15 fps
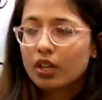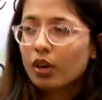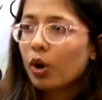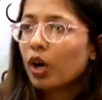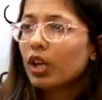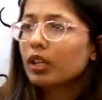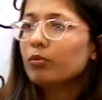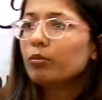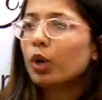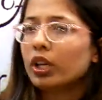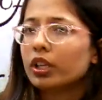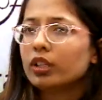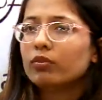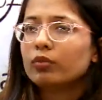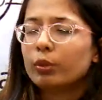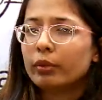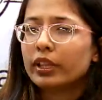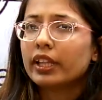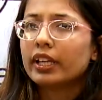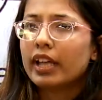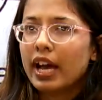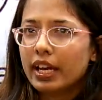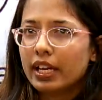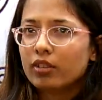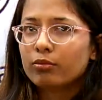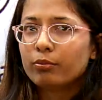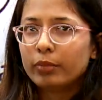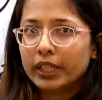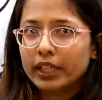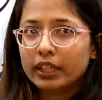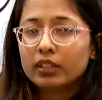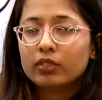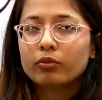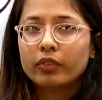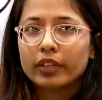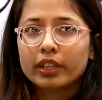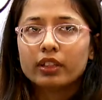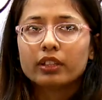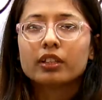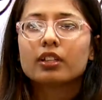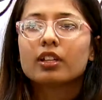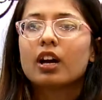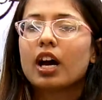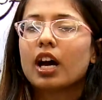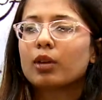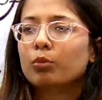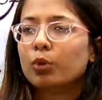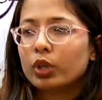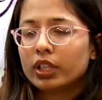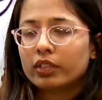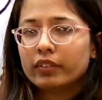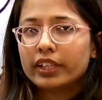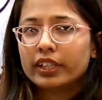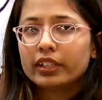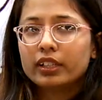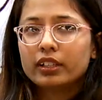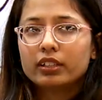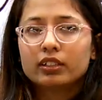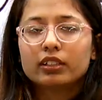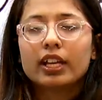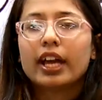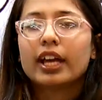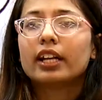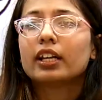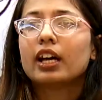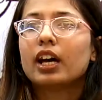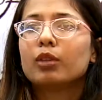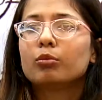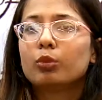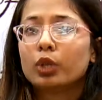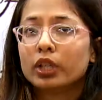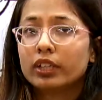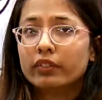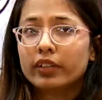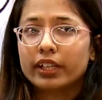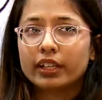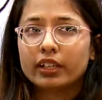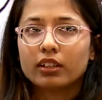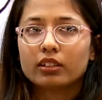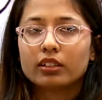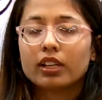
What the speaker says: All modern women that I have been with are motivated and are motivating.